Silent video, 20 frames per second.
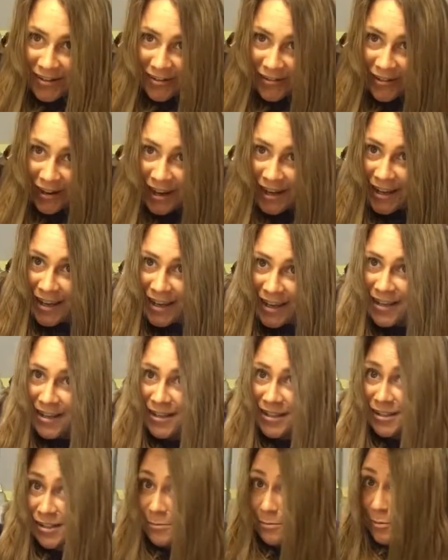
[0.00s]

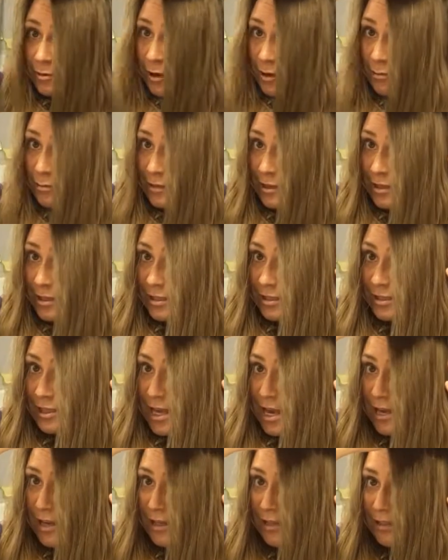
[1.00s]
Reagan is probably
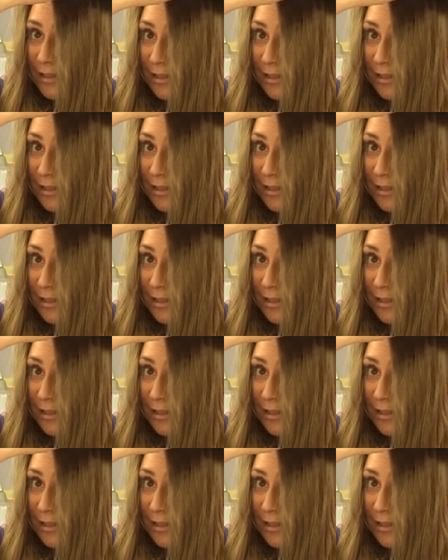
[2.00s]
dyeing